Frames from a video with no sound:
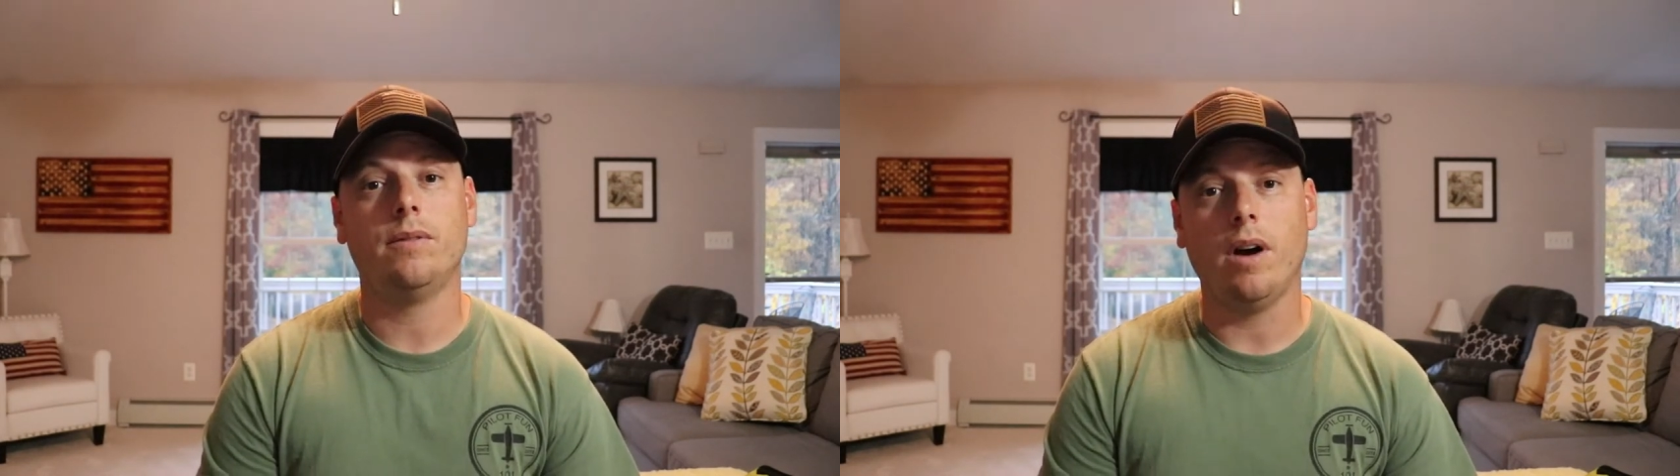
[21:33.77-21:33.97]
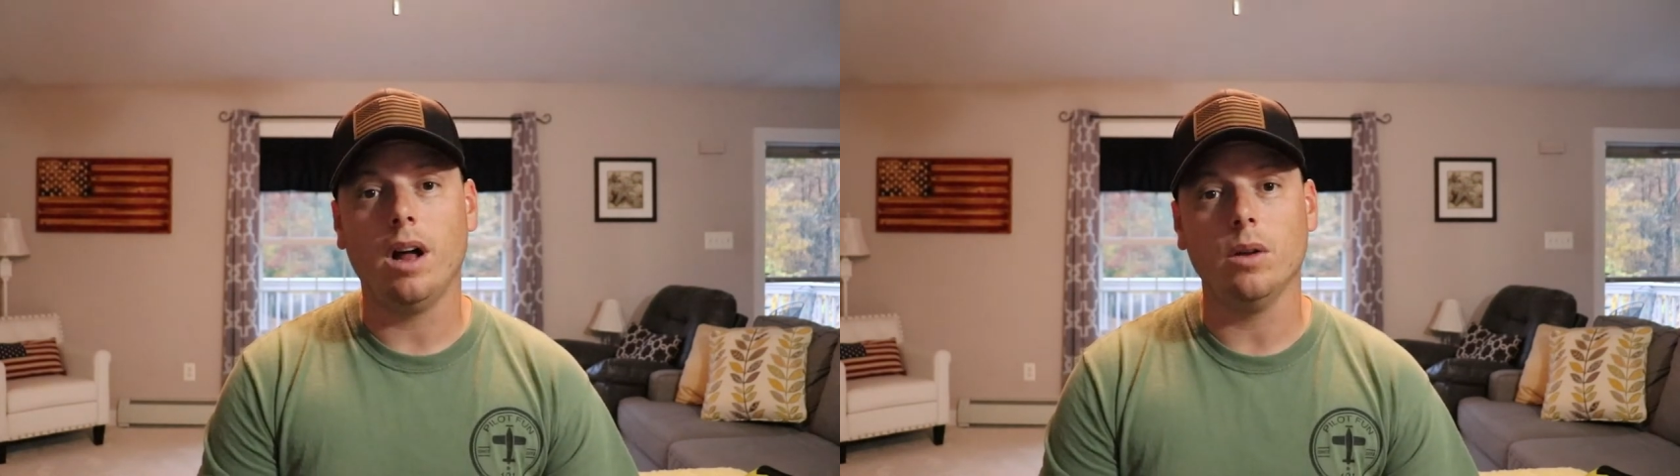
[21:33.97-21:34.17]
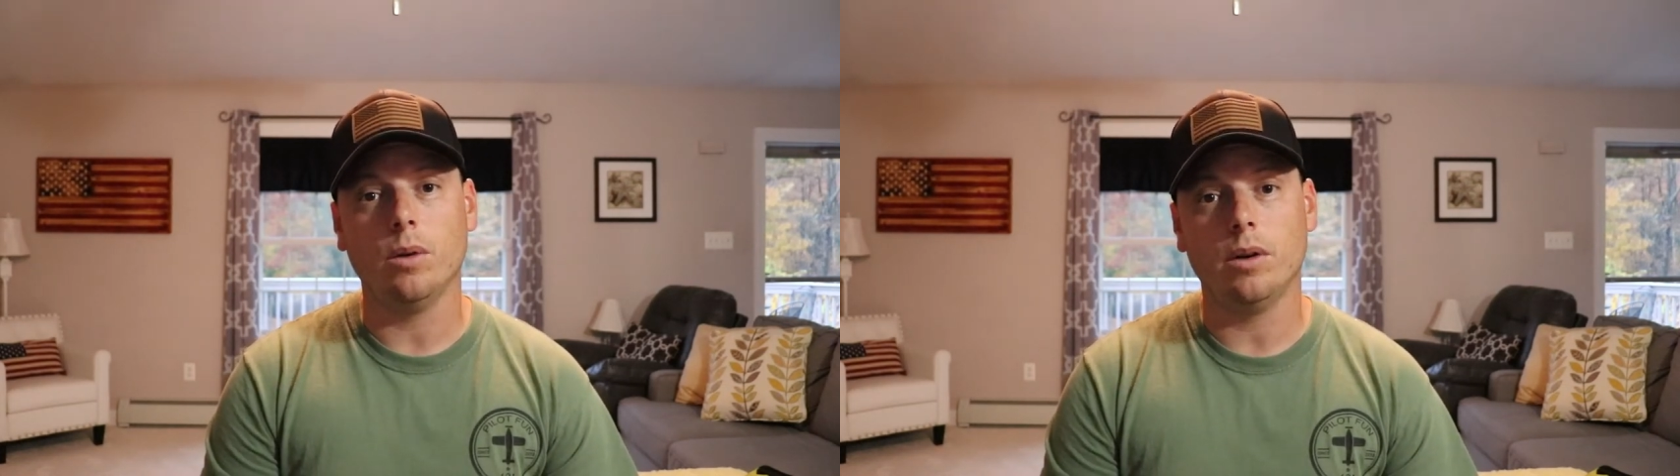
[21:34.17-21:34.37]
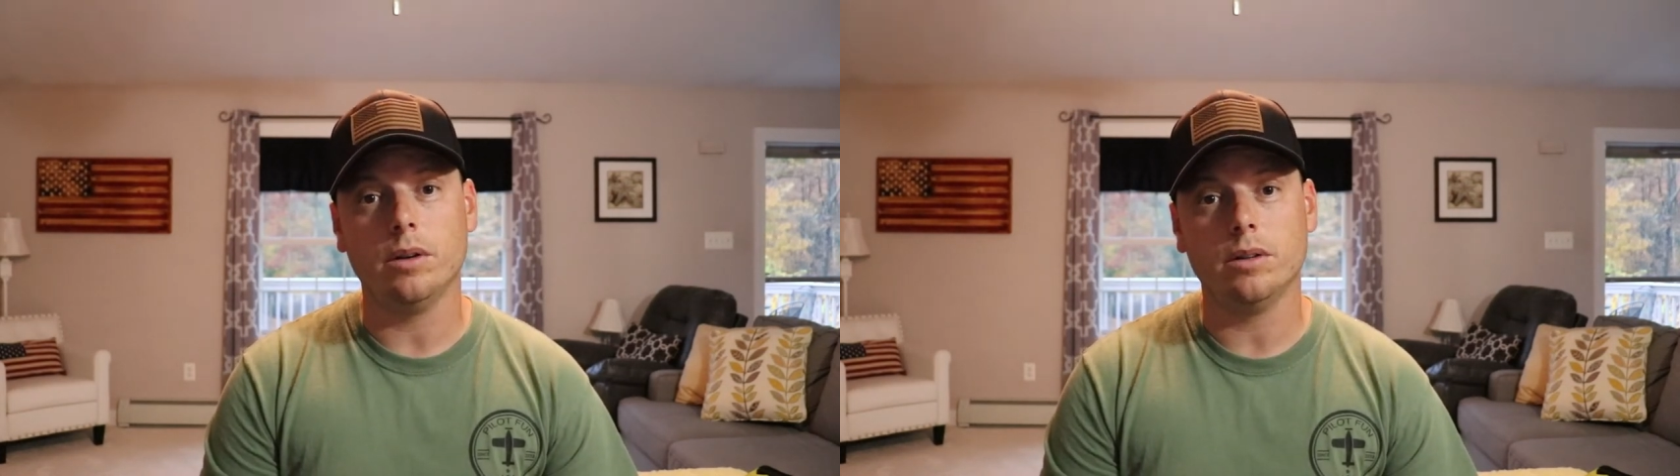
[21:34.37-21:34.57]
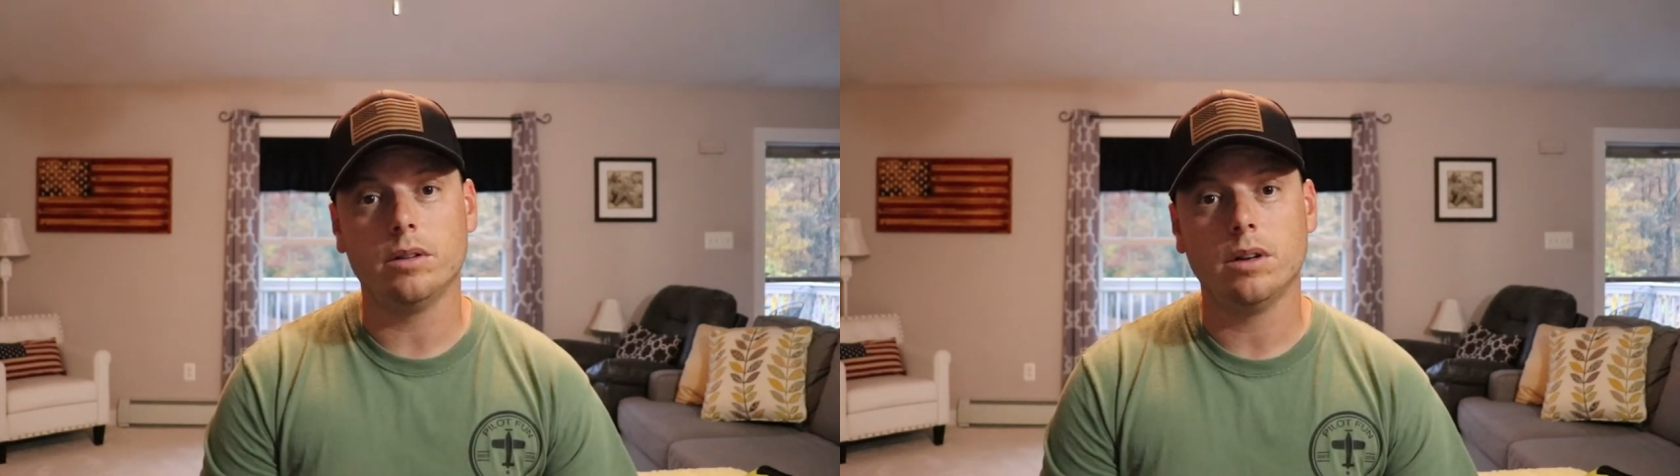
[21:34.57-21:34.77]

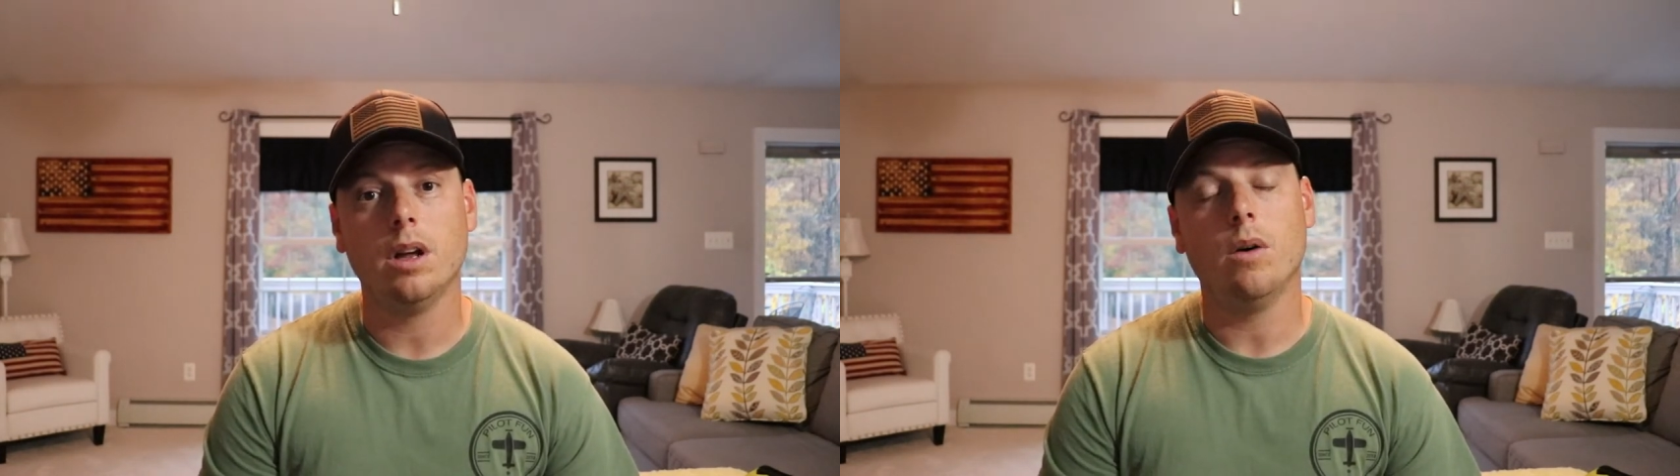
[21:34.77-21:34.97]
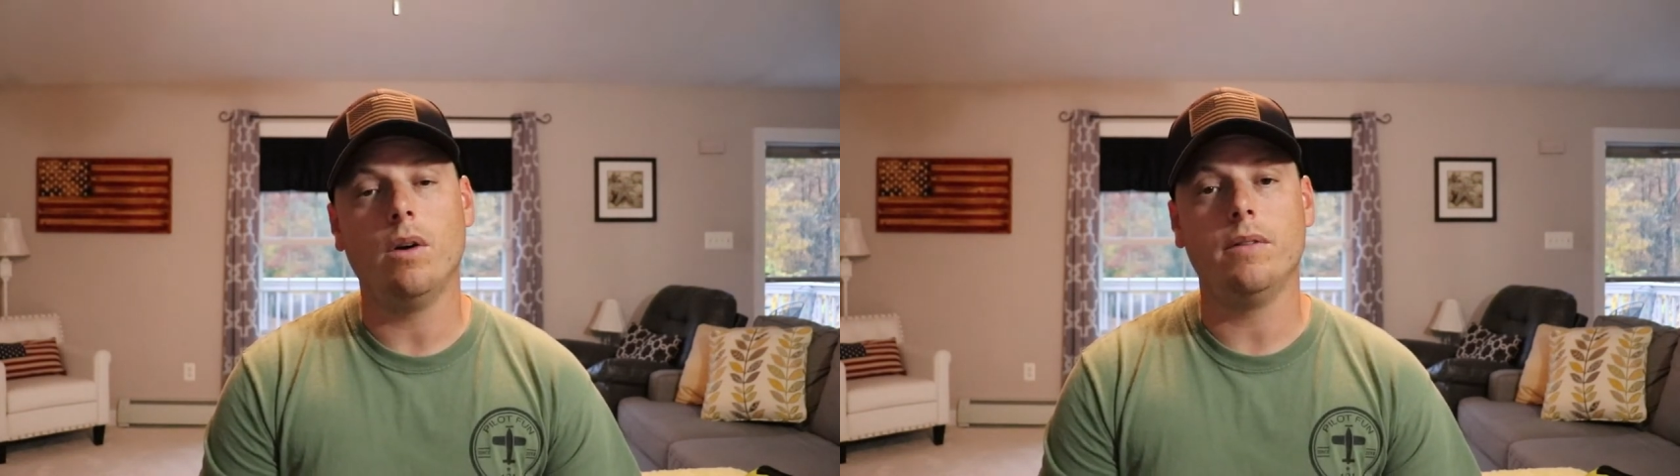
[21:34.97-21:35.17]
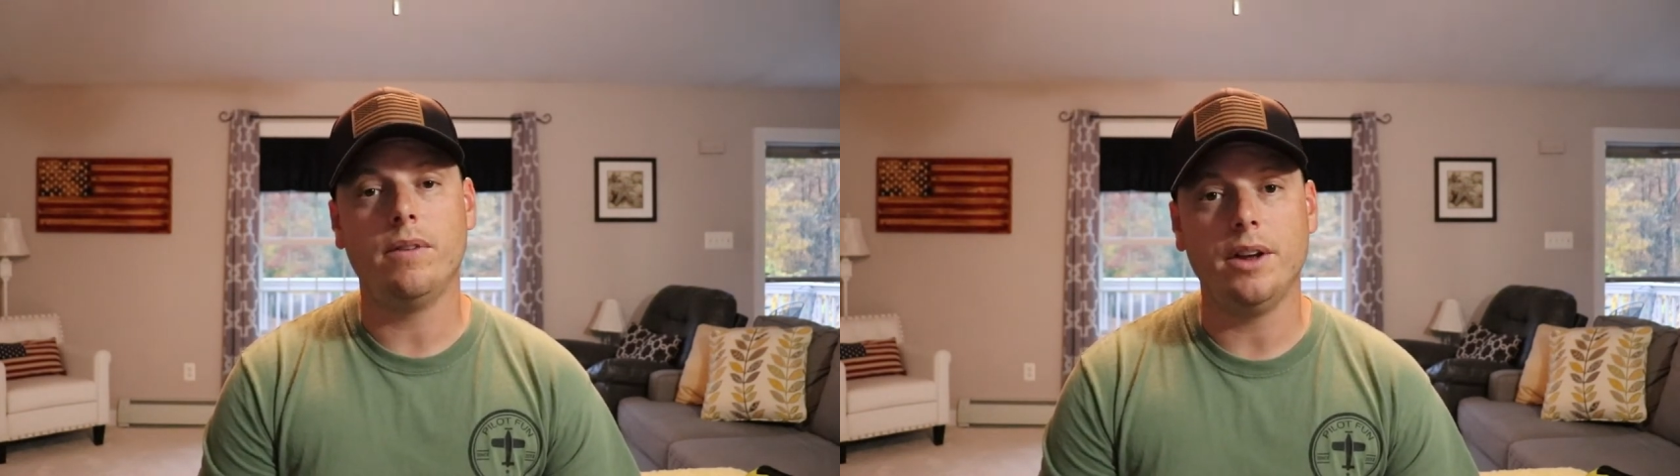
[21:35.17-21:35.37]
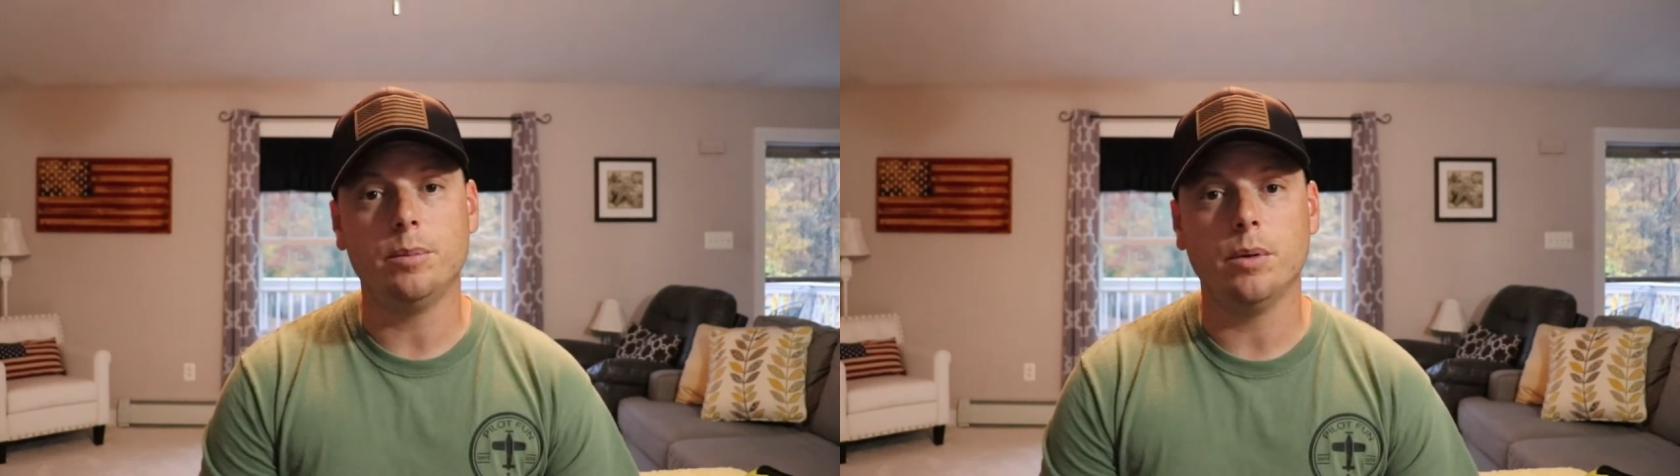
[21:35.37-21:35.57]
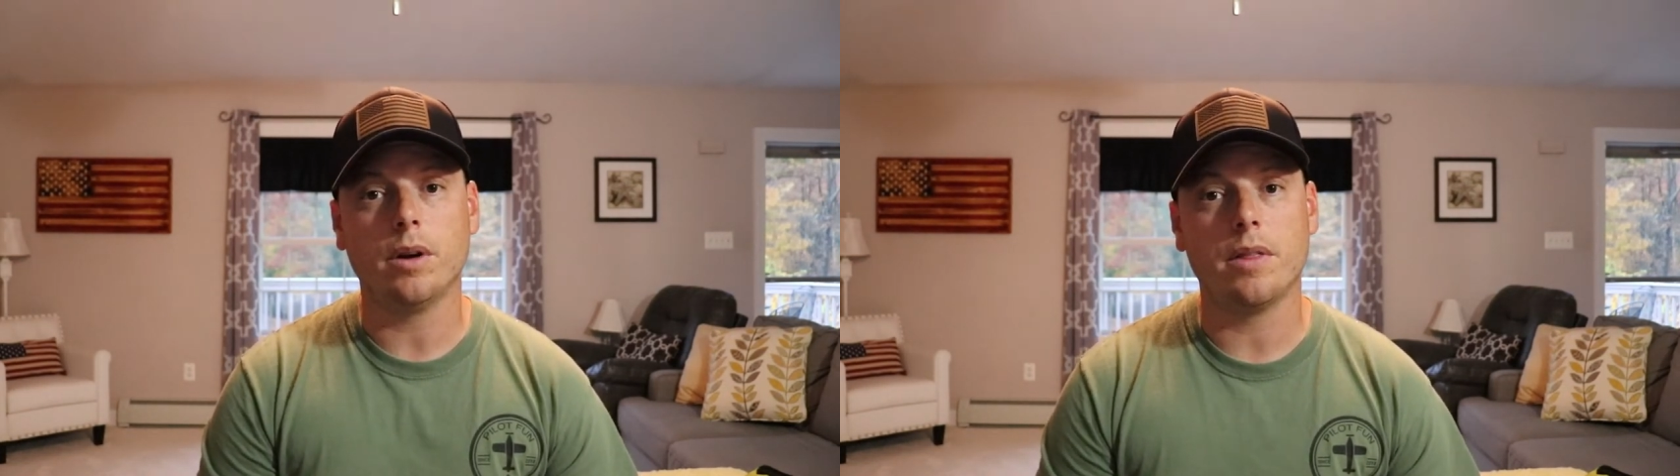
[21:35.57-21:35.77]
followers on
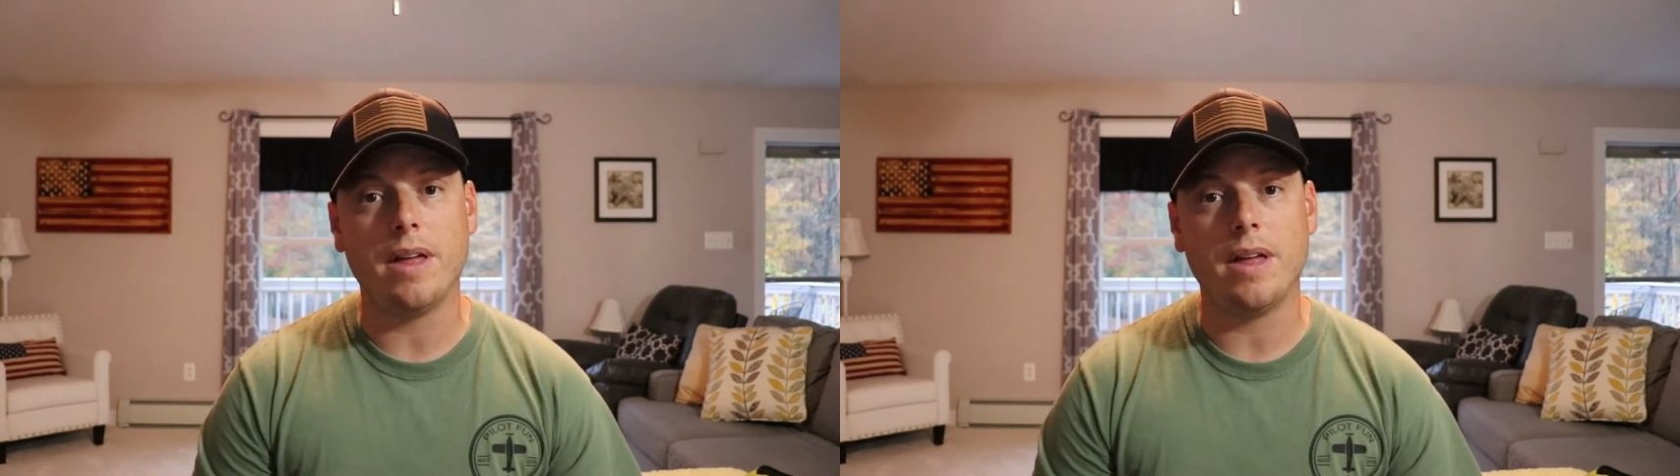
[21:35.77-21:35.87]
Facebook.